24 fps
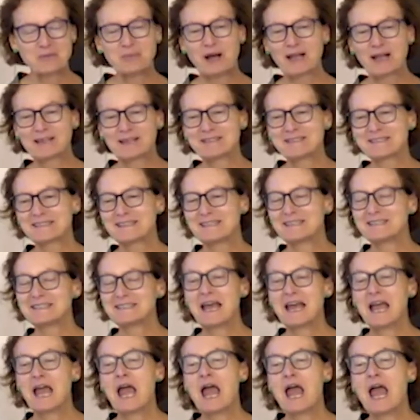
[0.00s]
policies.
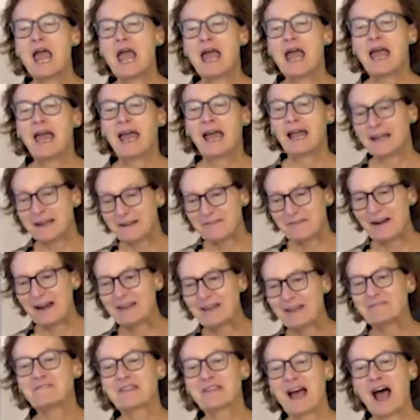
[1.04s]

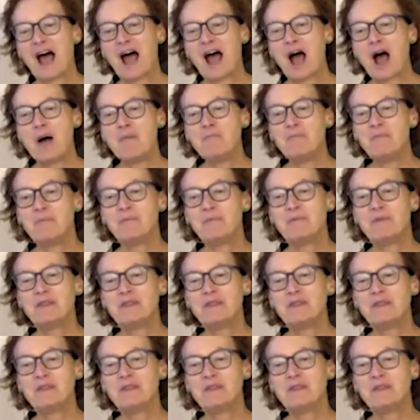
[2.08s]
Anyway, um,